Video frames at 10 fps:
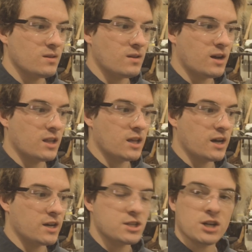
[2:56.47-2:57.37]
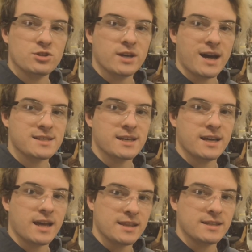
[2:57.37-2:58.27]
I'll talk to you guys again
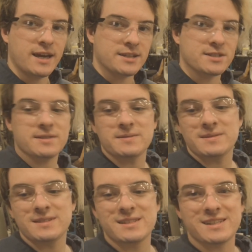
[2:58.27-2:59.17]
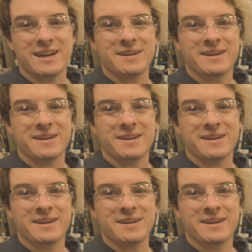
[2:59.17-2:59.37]
at the end. See ya.